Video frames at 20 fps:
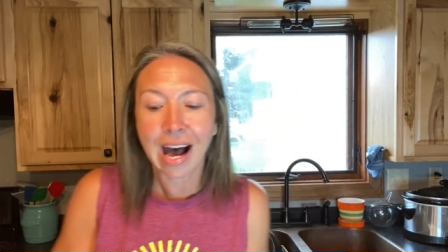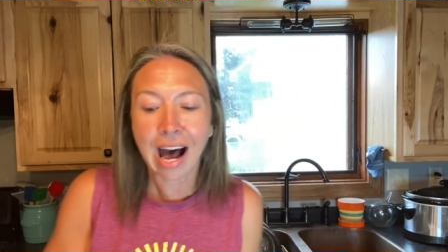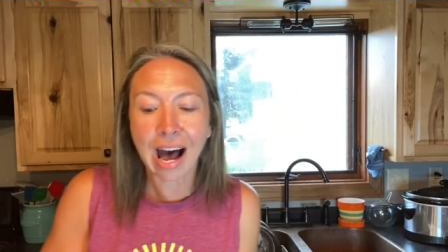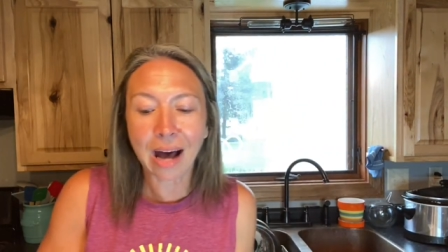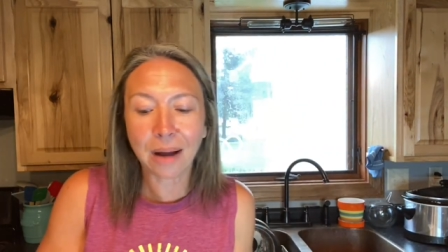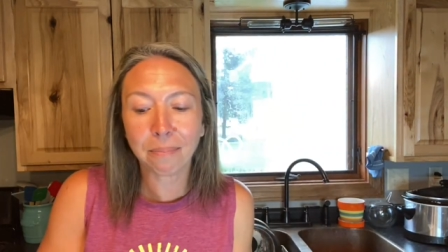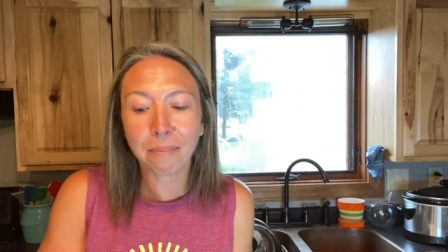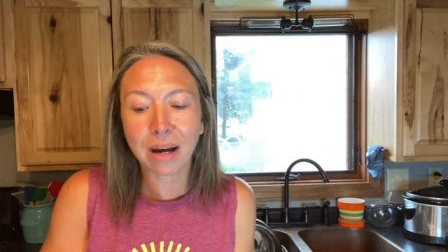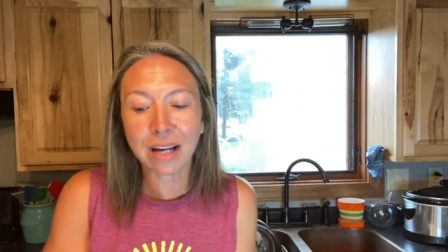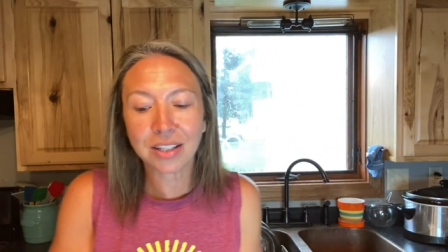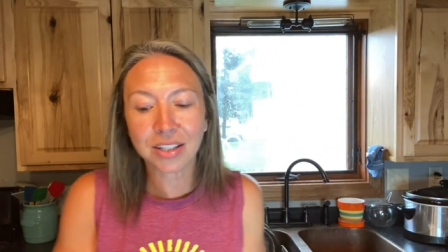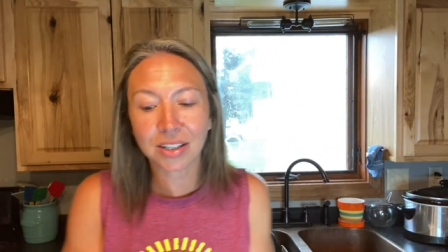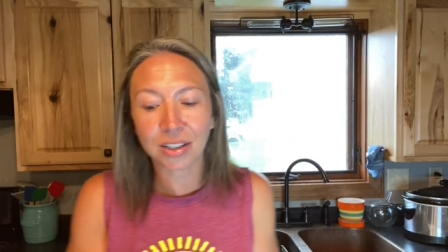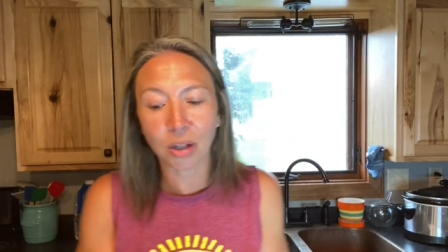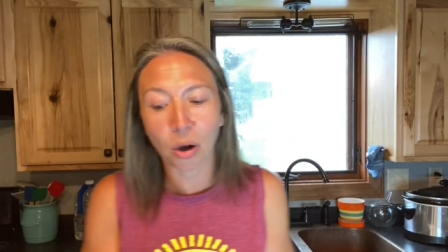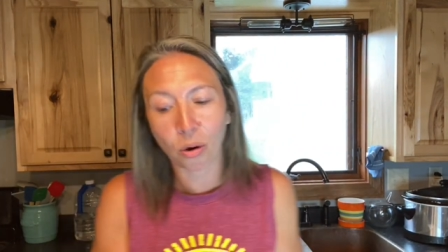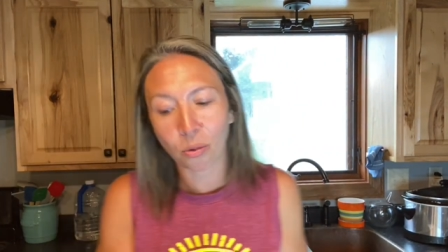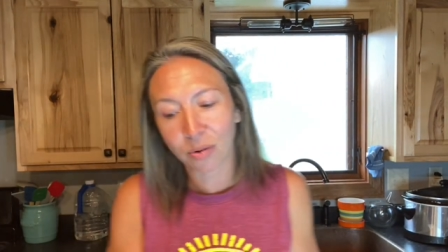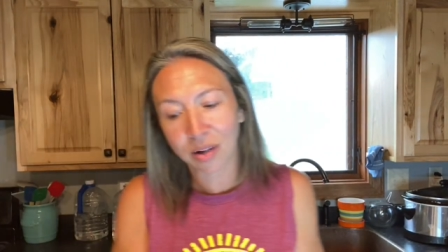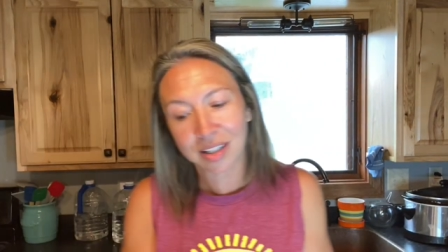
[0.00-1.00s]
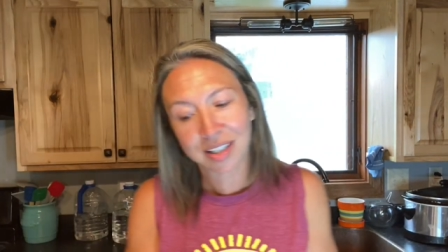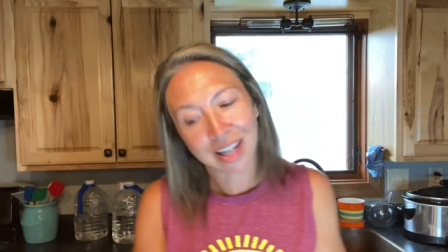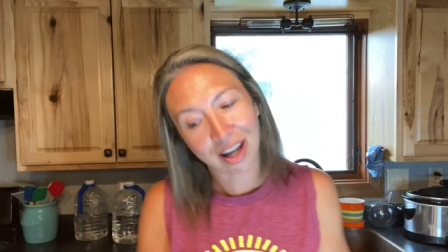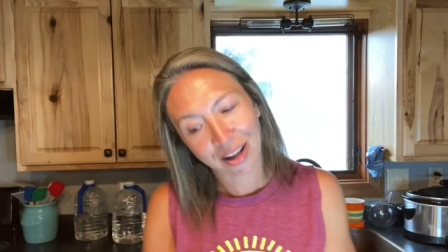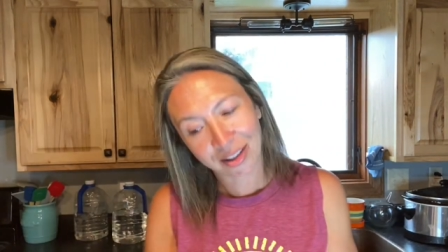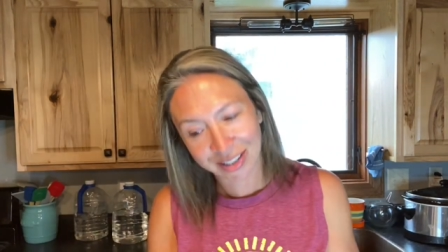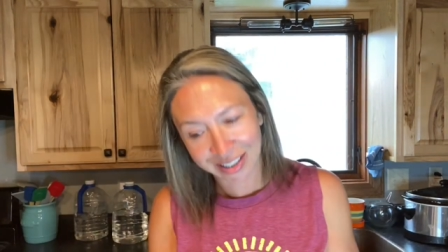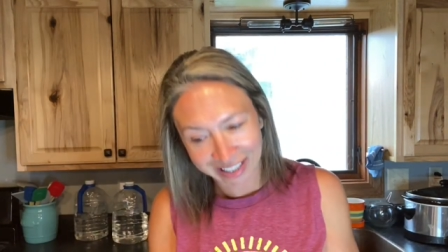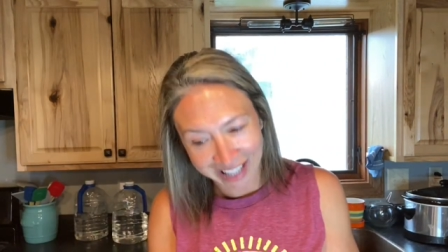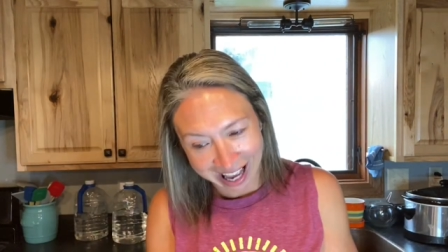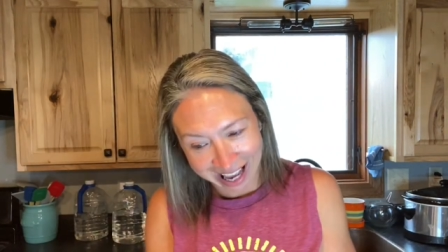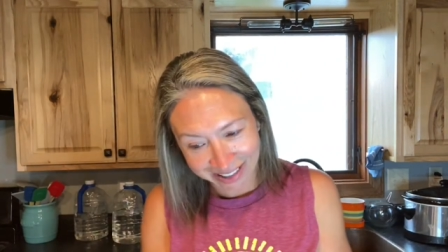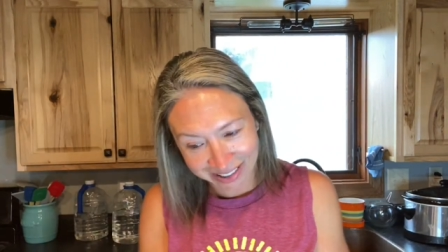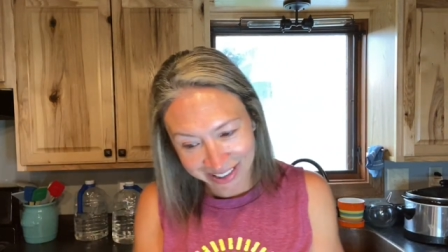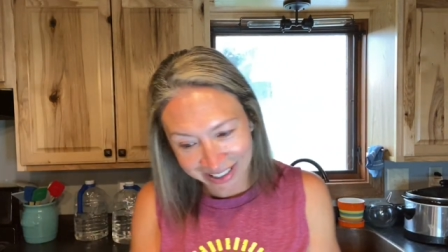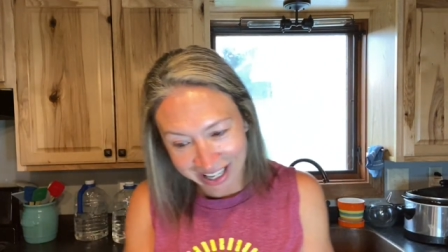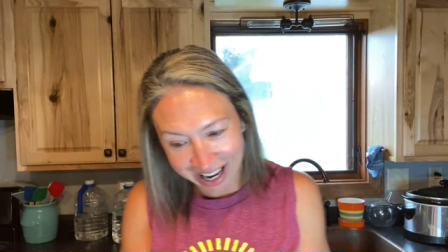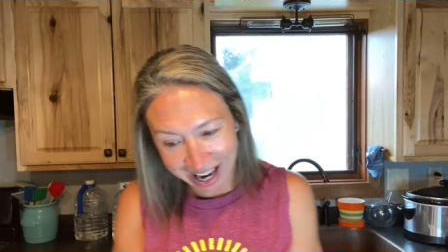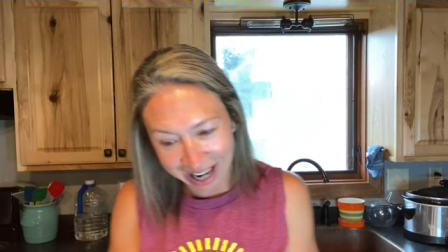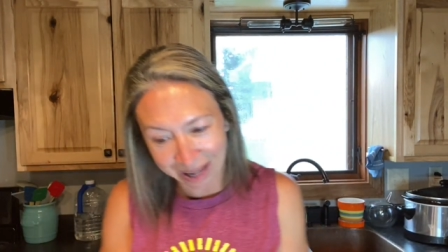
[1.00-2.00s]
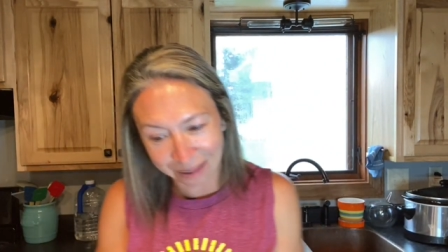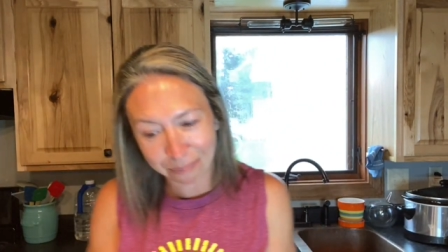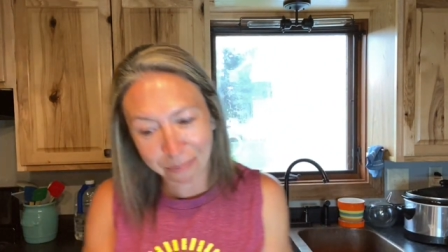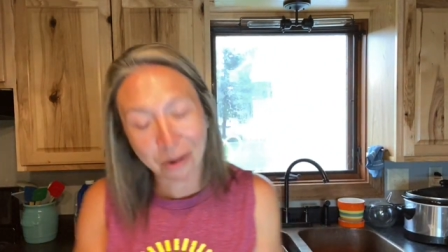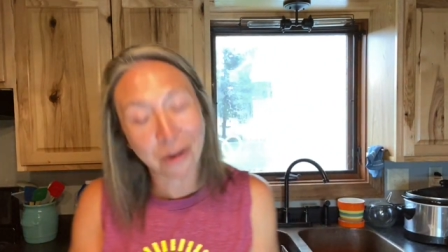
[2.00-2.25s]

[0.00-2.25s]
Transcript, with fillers: on my slow results last night.